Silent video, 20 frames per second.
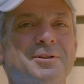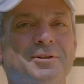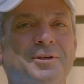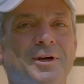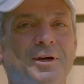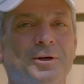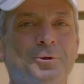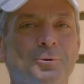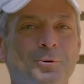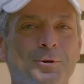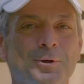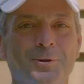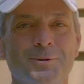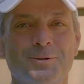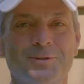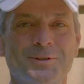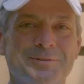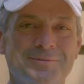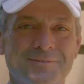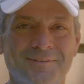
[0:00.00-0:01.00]
to cut
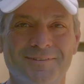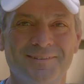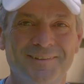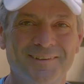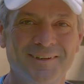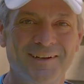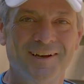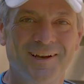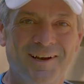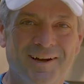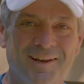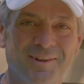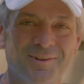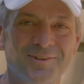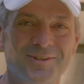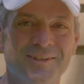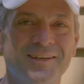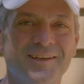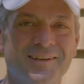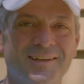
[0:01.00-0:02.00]
corners and get out of
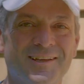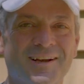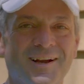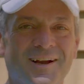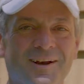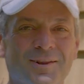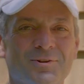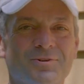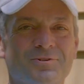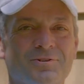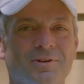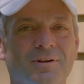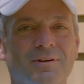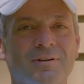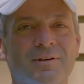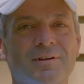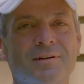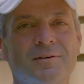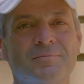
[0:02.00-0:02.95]
the sun.